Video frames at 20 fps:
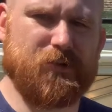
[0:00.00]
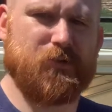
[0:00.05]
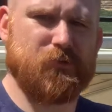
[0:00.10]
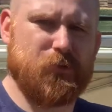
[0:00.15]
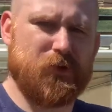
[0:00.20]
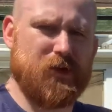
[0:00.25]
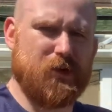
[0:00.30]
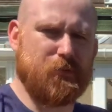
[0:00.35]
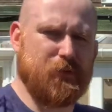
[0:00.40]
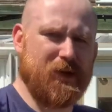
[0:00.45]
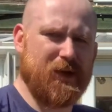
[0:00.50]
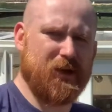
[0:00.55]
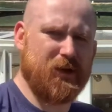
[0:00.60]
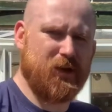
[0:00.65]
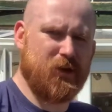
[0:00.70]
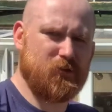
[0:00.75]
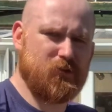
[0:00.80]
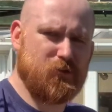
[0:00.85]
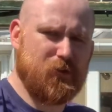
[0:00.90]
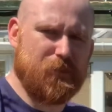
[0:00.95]
We're going to bring it
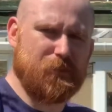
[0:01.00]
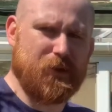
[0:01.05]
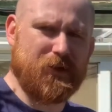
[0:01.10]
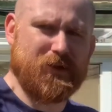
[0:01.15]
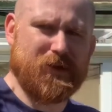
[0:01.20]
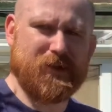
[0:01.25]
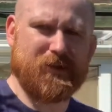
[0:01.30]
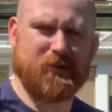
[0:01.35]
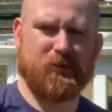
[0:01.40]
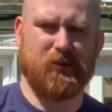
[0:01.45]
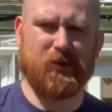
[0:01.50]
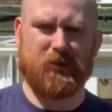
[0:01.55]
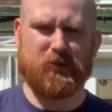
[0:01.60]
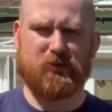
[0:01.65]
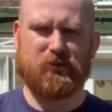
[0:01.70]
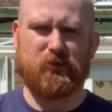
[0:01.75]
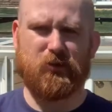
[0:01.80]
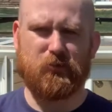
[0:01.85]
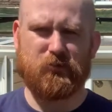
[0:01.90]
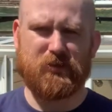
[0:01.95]
close to our body like a
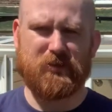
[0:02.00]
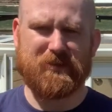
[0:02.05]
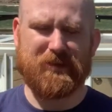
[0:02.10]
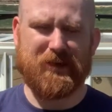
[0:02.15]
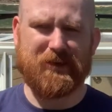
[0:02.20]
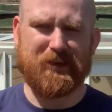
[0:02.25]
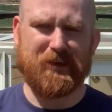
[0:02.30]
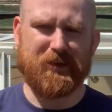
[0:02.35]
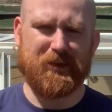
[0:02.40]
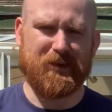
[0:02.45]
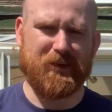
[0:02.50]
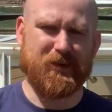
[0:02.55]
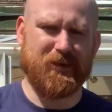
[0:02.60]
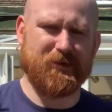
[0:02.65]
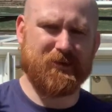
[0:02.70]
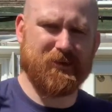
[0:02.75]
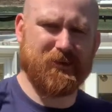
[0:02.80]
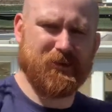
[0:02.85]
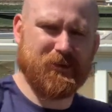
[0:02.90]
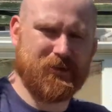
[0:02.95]
soldier standing at
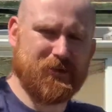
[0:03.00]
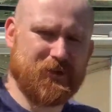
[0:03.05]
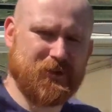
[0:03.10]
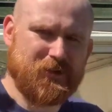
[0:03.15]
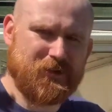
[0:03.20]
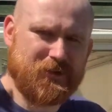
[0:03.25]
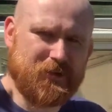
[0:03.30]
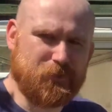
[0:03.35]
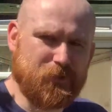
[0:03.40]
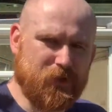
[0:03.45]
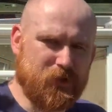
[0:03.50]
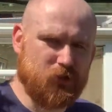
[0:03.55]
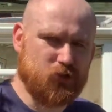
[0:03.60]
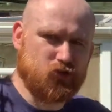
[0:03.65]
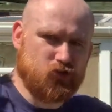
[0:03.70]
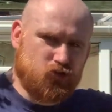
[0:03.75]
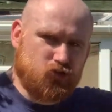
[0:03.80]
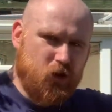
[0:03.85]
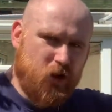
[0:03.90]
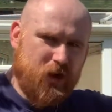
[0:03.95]
guard. Then we're going
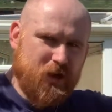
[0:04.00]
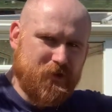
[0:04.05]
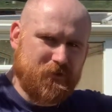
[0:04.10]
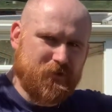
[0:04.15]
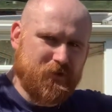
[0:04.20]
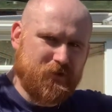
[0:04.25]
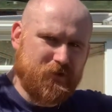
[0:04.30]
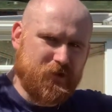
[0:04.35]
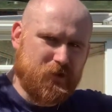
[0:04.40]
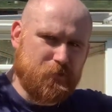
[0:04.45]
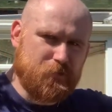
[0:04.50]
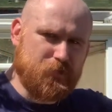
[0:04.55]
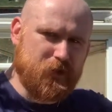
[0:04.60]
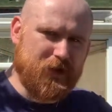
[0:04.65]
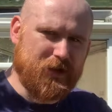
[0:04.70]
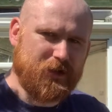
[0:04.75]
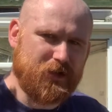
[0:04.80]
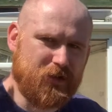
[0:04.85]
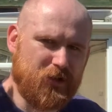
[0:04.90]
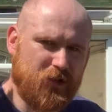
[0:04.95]
to drive the
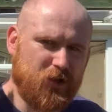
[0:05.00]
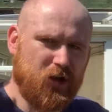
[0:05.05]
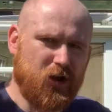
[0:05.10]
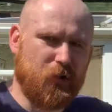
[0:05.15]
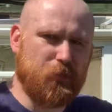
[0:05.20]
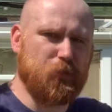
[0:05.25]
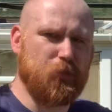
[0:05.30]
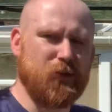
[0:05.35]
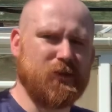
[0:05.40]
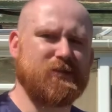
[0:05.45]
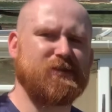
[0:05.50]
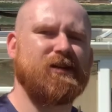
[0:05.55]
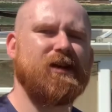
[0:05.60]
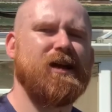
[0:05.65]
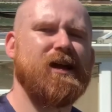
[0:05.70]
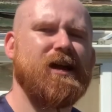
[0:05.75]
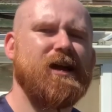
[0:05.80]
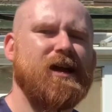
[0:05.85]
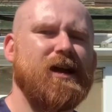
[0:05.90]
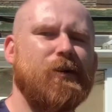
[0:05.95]
umbrella upwards
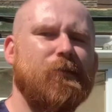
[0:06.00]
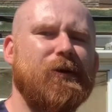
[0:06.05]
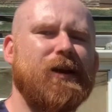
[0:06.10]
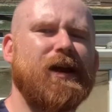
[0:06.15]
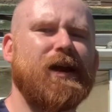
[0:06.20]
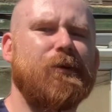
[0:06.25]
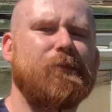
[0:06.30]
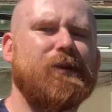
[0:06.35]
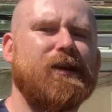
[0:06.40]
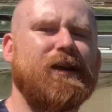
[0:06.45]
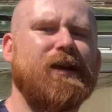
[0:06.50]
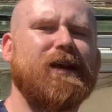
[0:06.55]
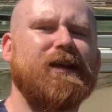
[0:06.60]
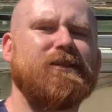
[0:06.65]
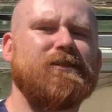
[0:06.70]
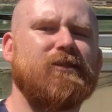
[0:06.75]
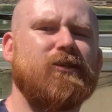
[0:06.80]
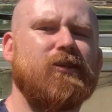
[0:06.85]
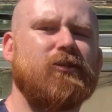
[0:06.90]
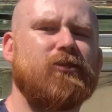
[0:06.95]
and we're aiming
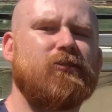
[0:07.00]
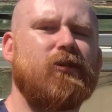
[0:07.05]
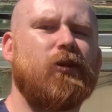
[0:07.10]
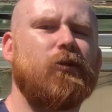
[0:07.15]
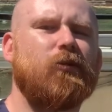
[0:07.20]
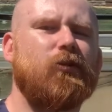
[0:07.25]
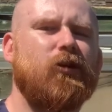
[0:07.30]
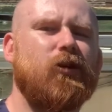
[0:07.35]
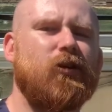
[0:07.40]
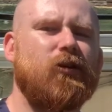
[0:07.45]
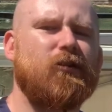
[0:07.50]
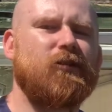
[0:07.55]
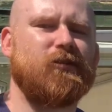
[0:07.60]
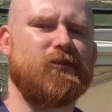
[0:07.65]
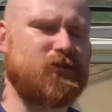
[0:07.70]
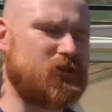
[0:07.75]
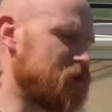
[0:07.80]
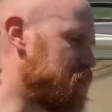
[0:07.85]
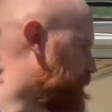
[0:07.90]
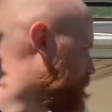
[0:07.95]
into the throat or under
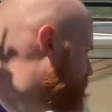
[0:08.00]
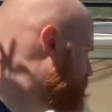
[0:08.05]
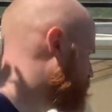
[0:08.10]
the chin.